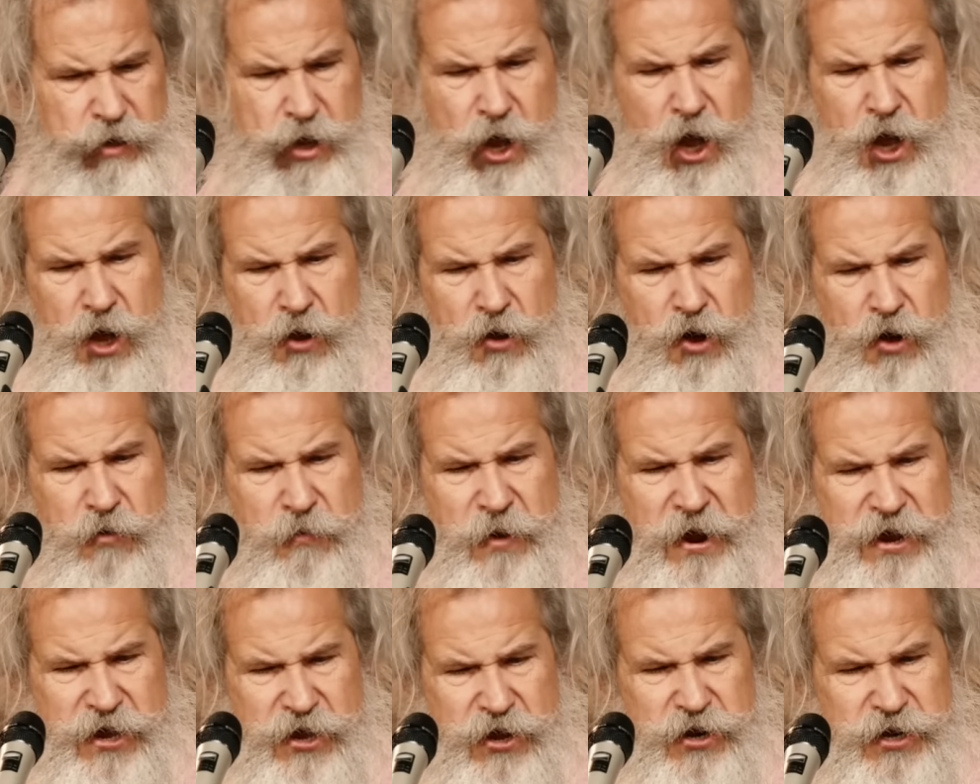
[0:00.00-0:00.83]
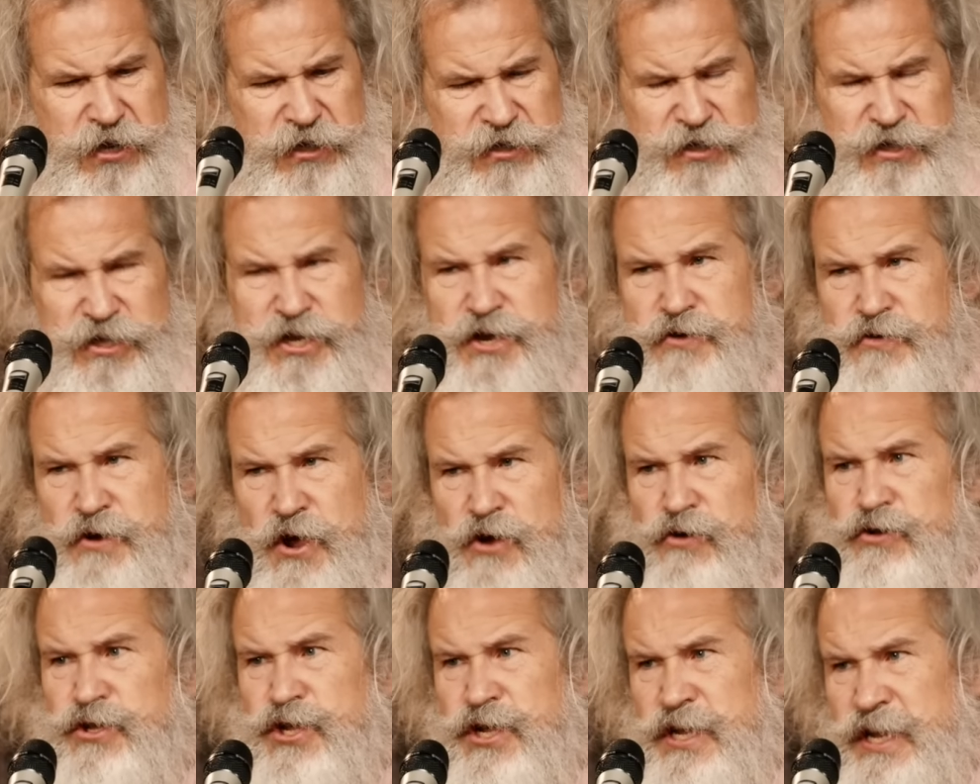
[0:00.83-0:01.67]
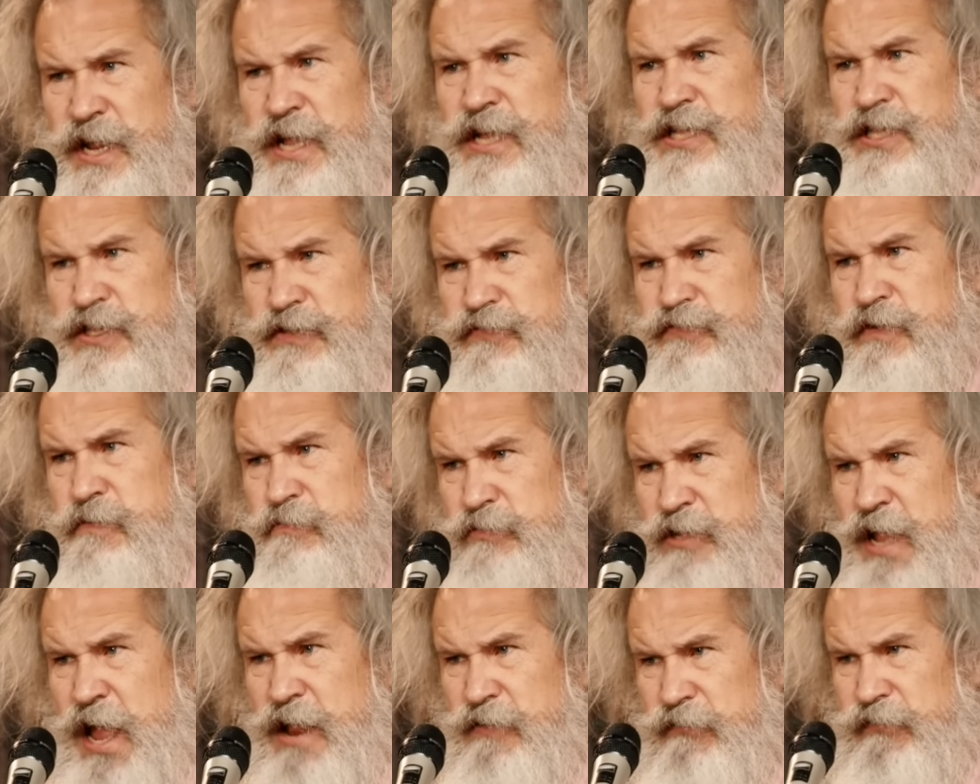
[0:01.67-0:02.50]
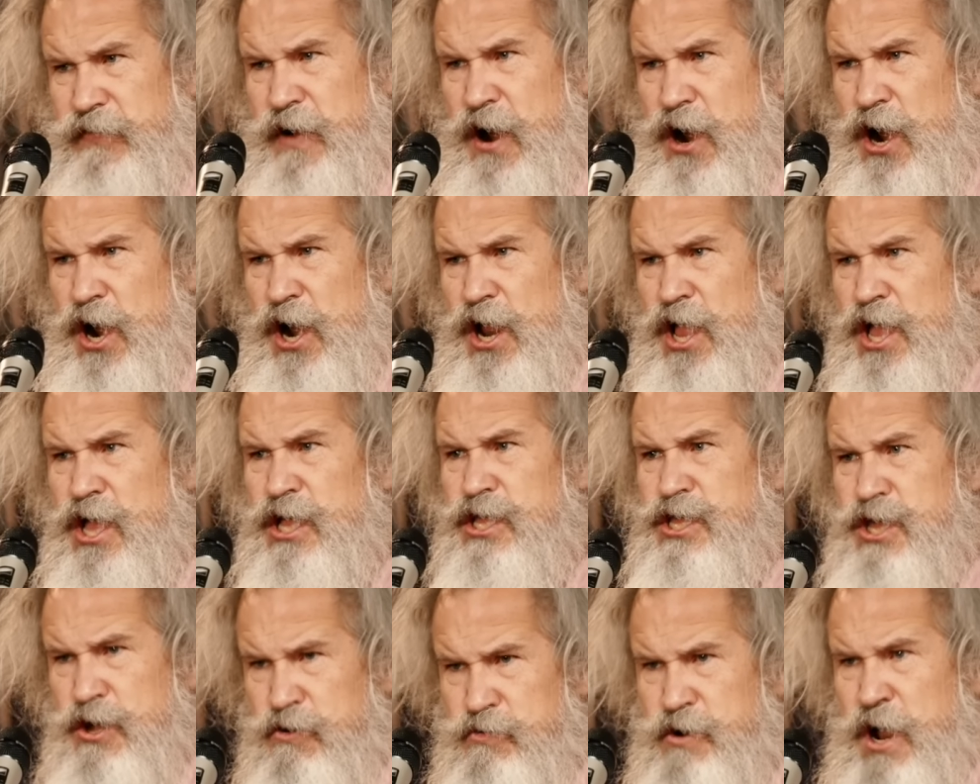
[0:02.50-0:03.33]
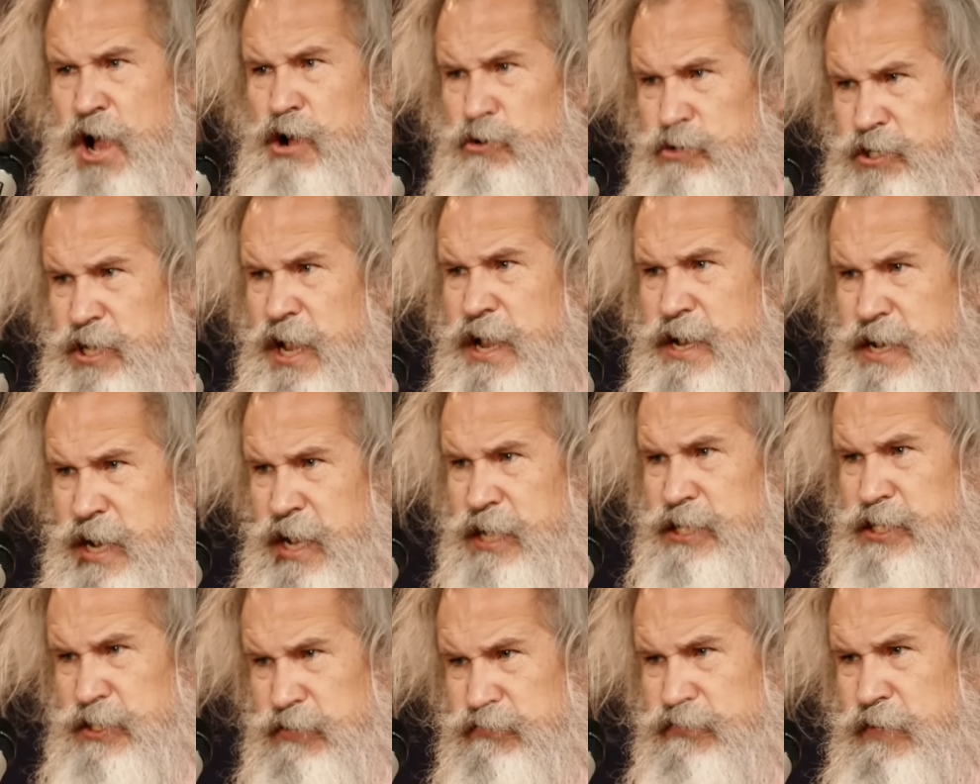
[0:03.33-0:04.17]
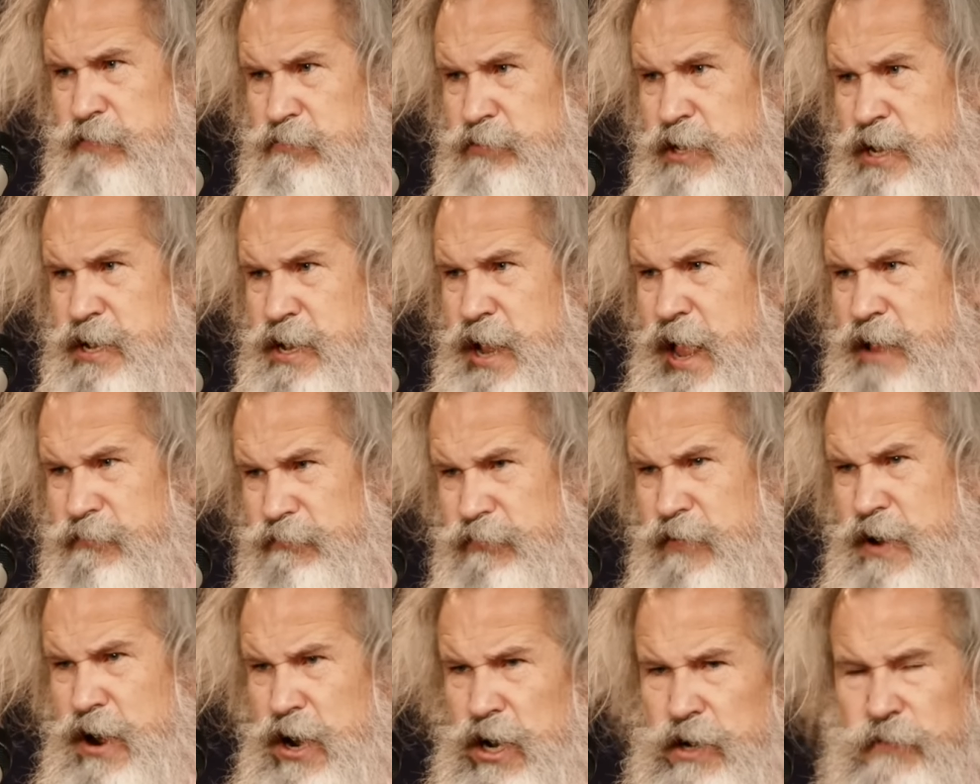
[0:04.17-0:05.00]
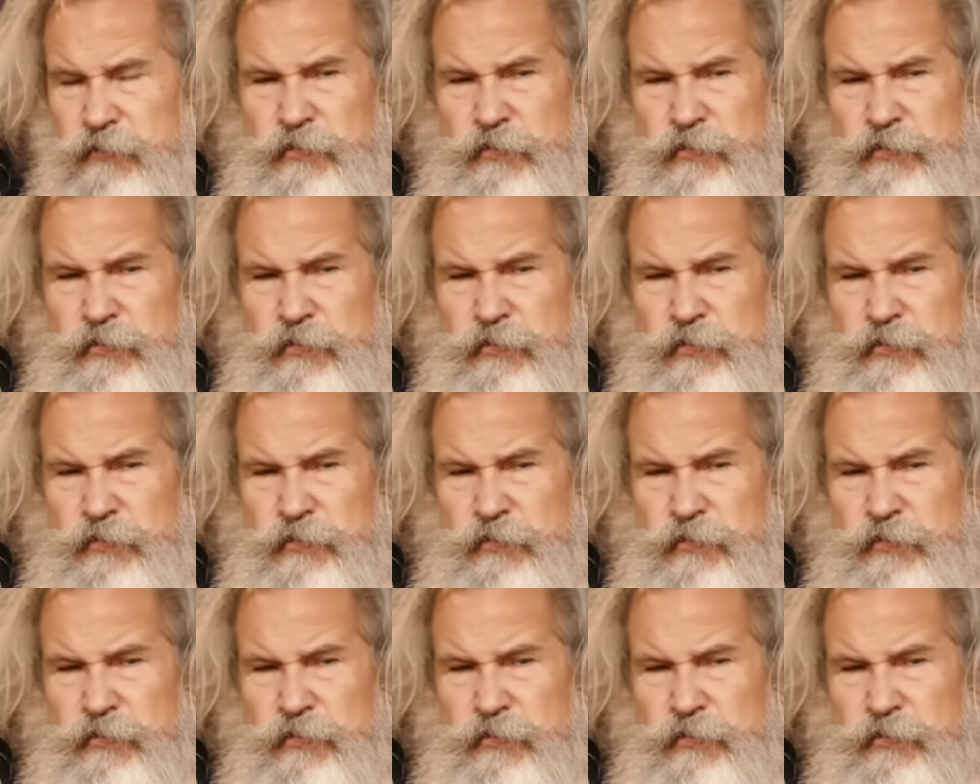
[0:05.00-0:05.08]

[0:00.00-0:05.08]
Oh my goodness, you know Denise from Denver? You know Denise from Denver?